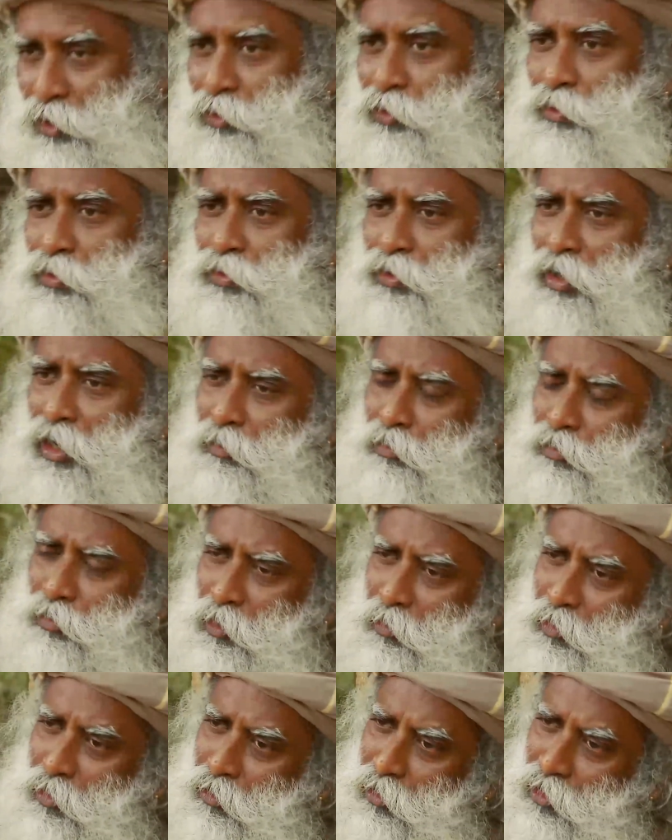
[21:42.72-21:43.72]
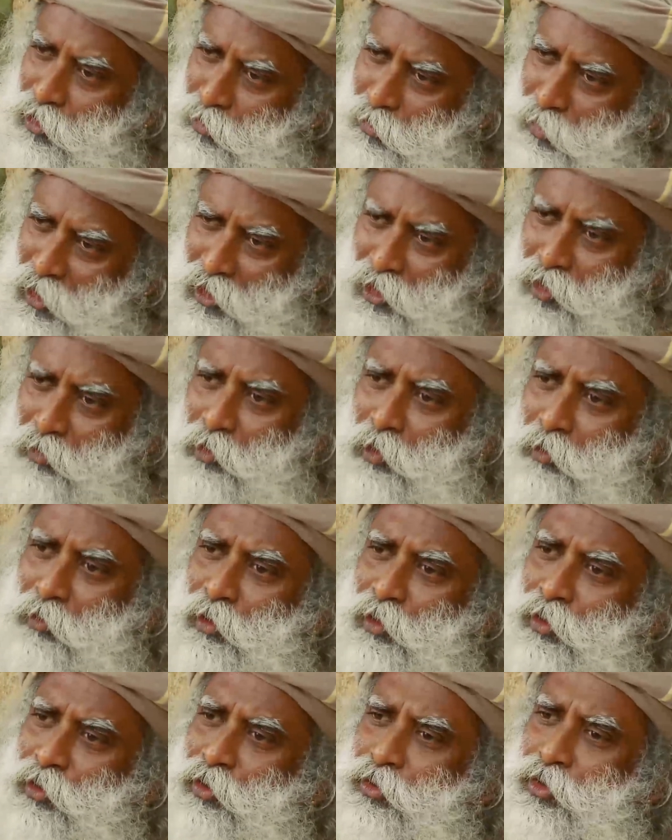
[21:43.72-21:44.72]
you have people… it's better
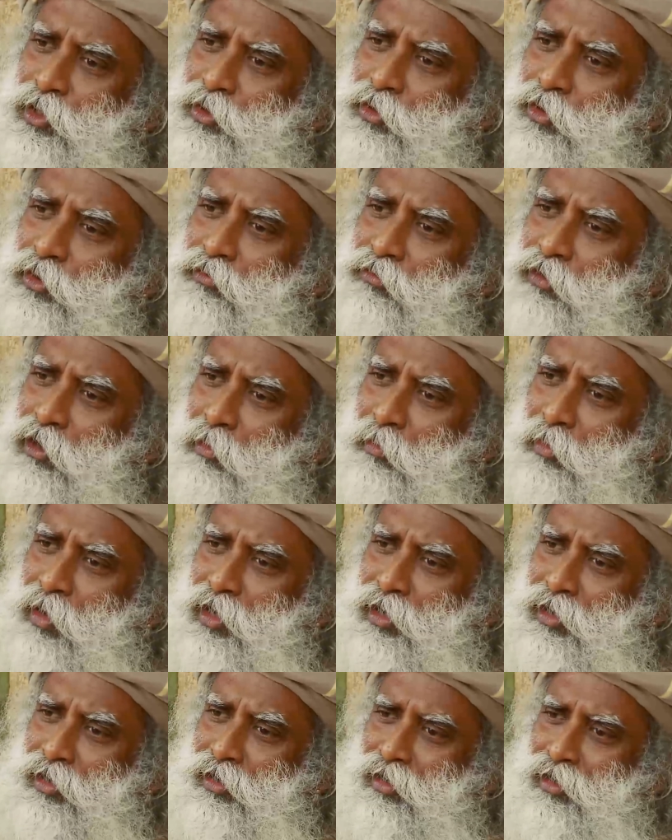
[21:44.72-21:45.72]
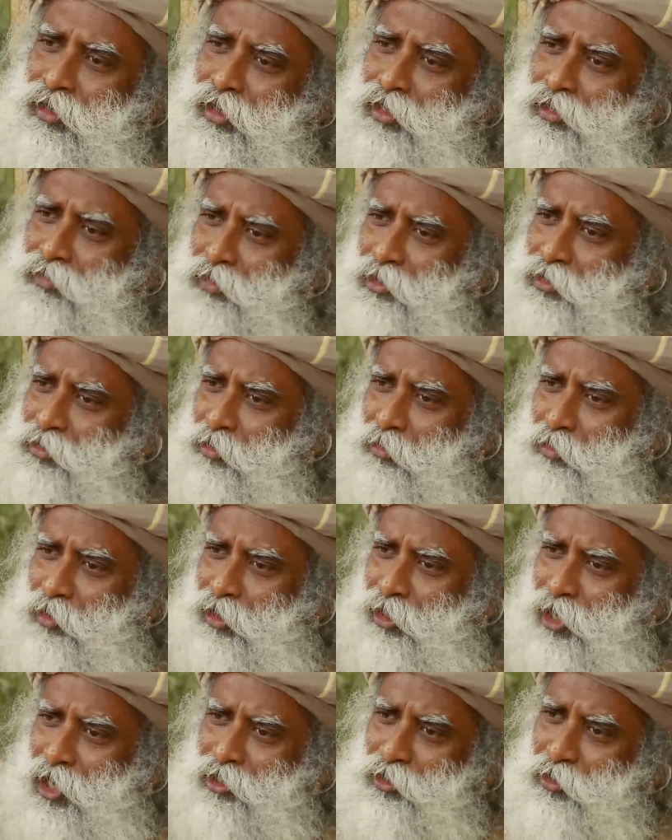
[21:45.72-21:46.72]
people know that you're a filmmaker, otherwise
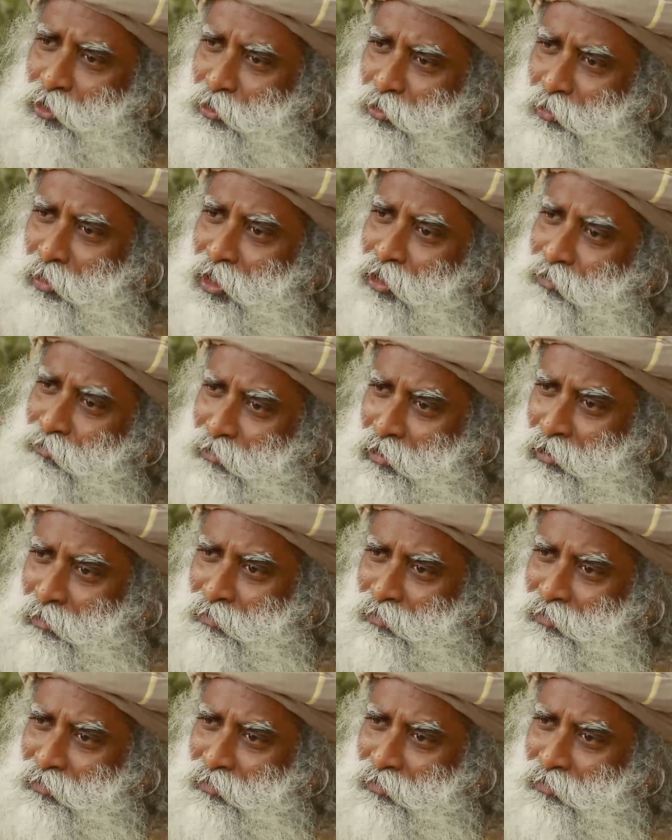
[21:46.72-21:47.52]
nobody will ask you to make a film.